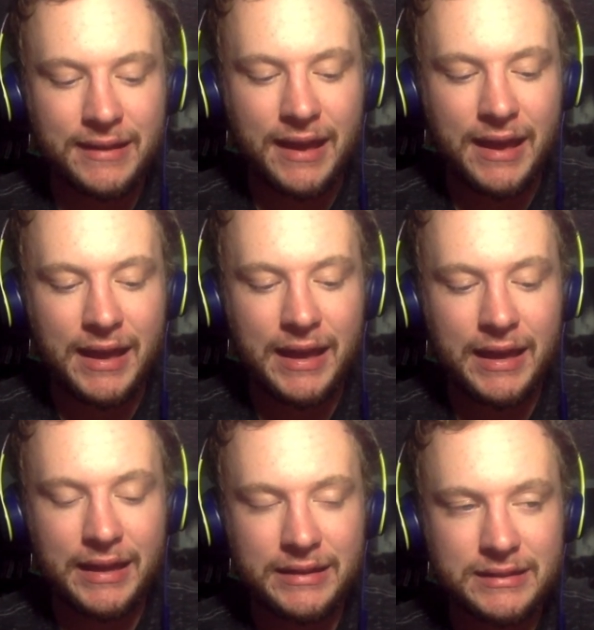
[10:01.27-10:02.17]

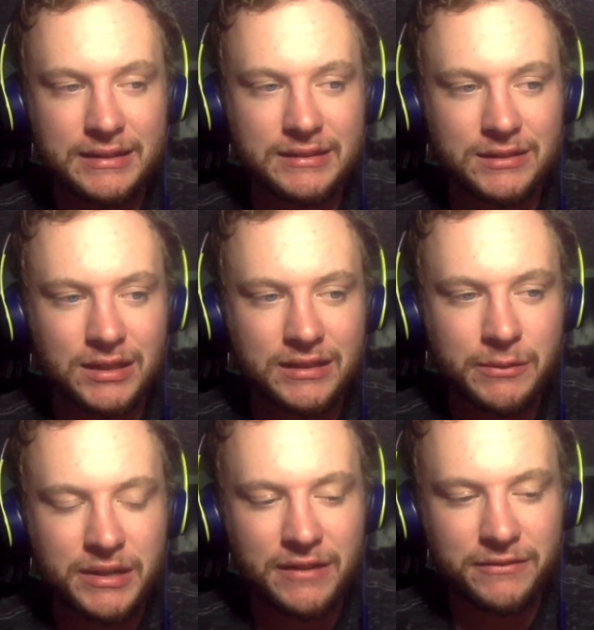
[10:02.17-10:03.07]
And th-
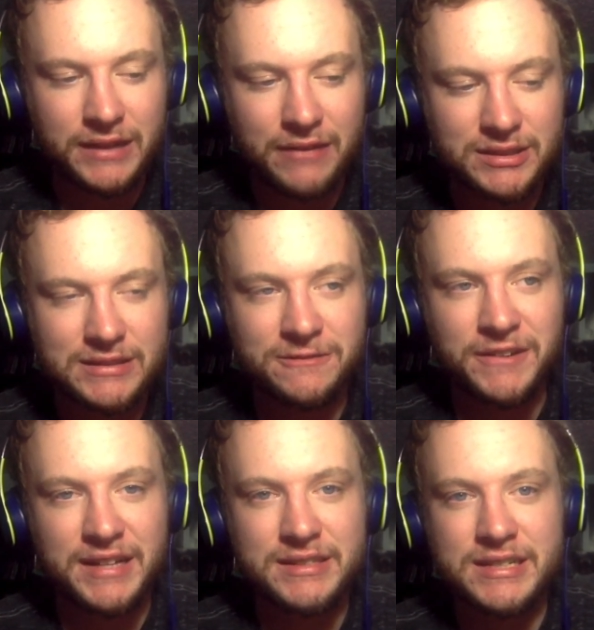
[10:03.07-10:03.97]
luckily we have Kevin
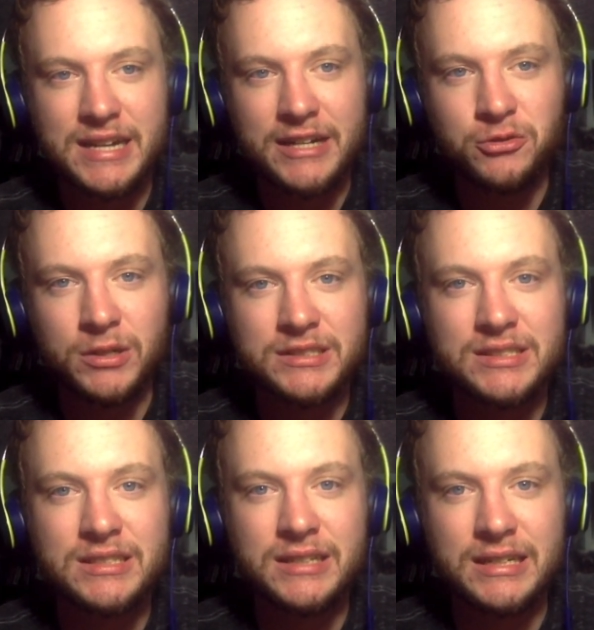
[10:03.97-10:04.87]
Stefanski. I
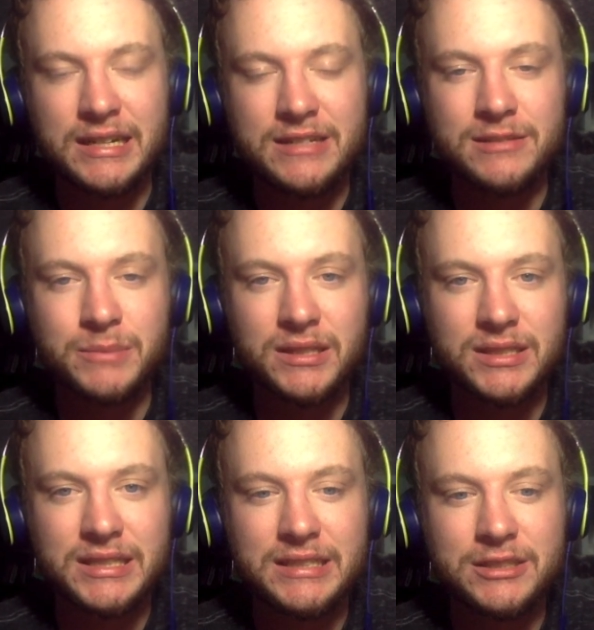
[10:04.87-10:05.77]
trust in his
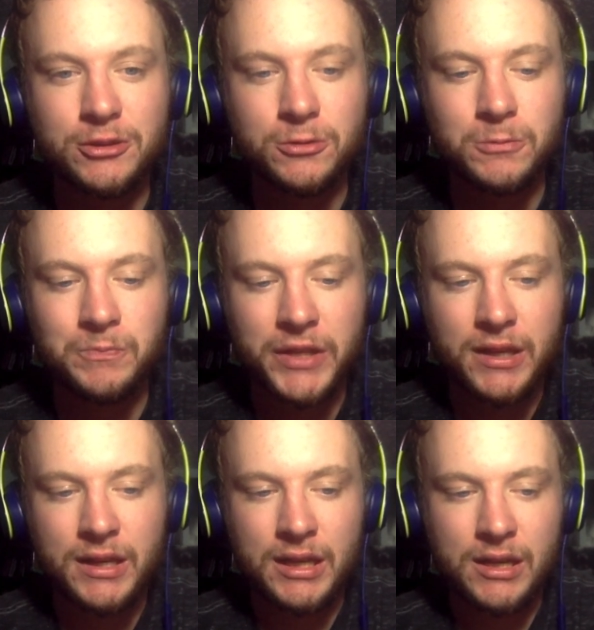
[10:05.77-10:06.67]
ability to
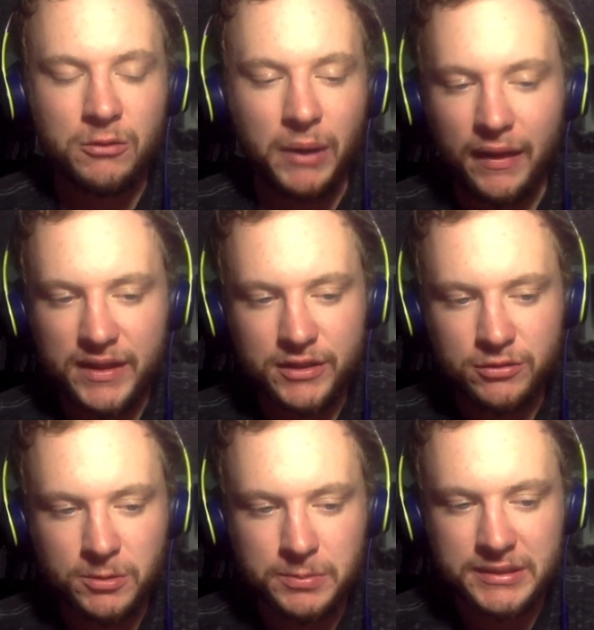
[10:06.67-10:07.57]
rally the
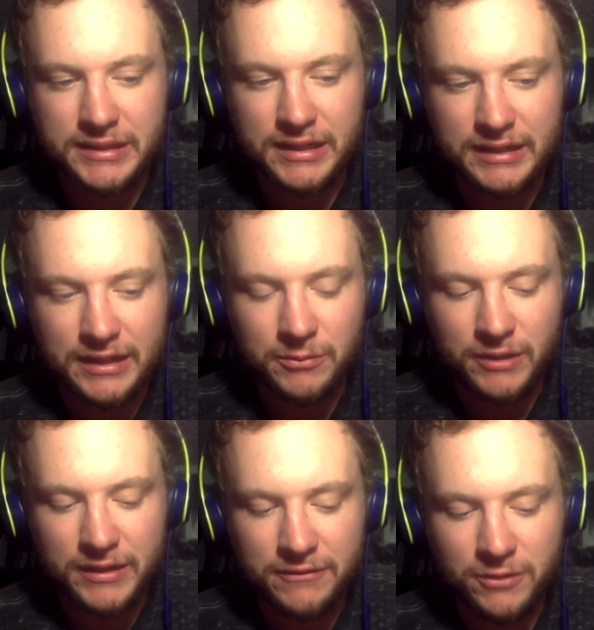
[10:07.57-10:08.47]
troops and get get
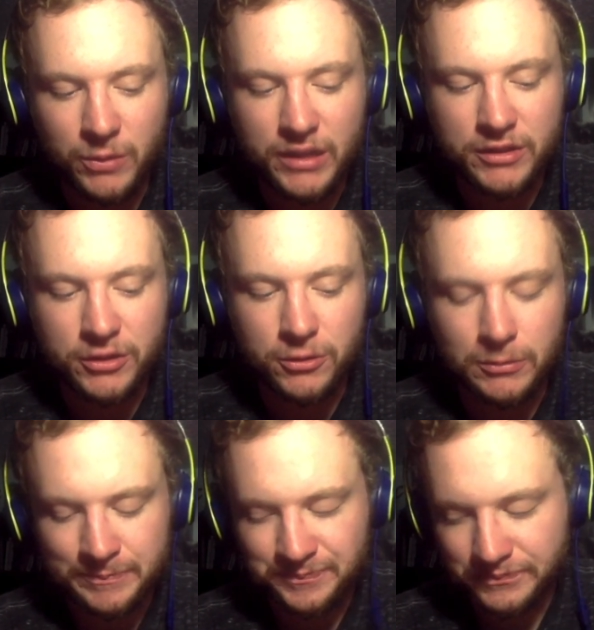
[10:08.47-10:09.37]
them ready for week two.